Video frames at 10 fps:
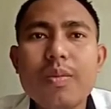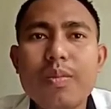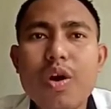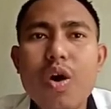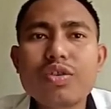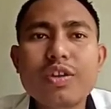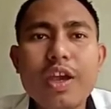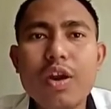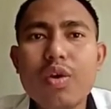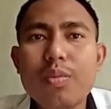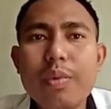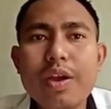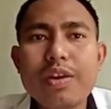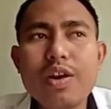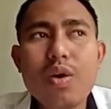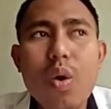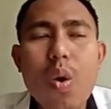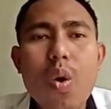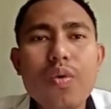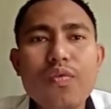because they cannot make their
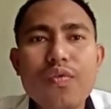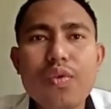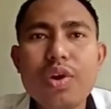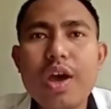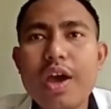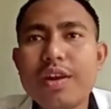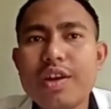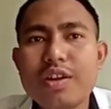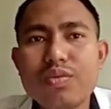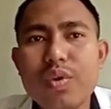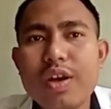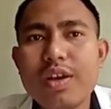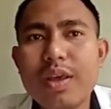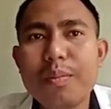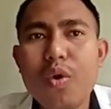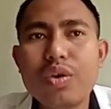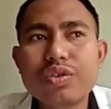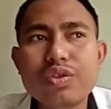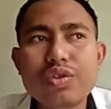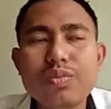own food, and that is why they
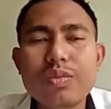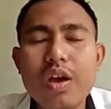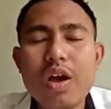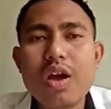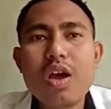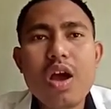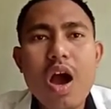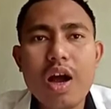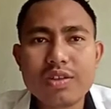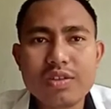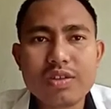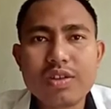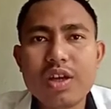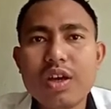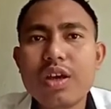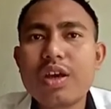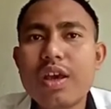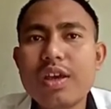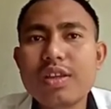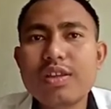consume they
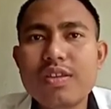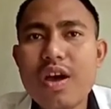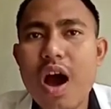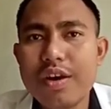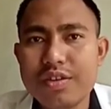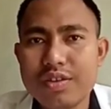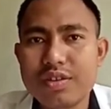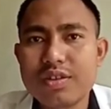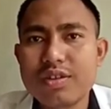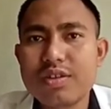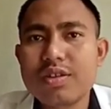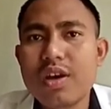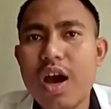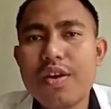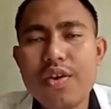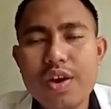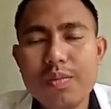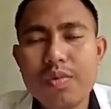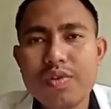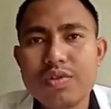eat other
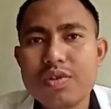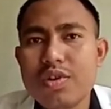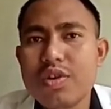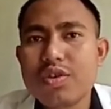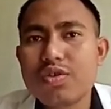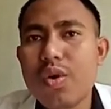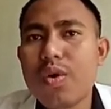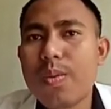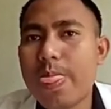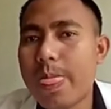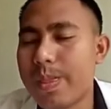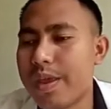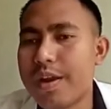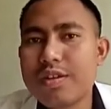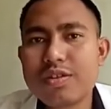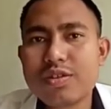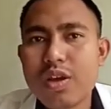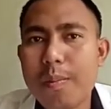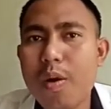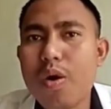animals. So that is
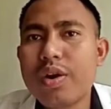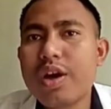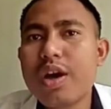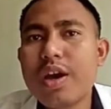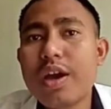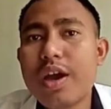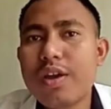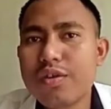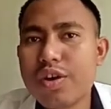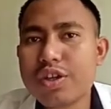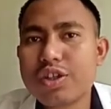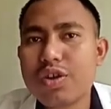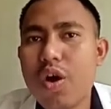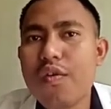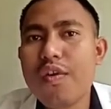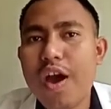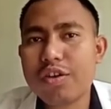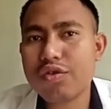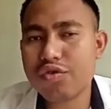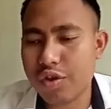about the introduction of
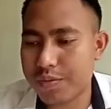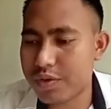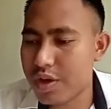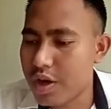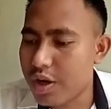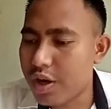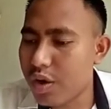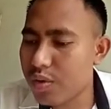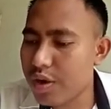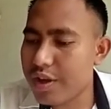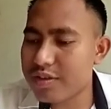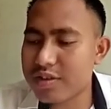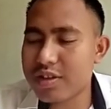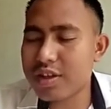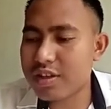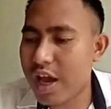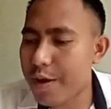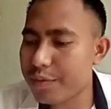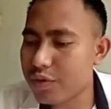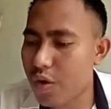heterotrophs. Now let's see the
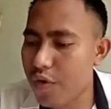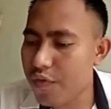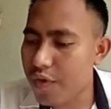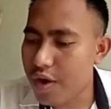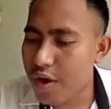types of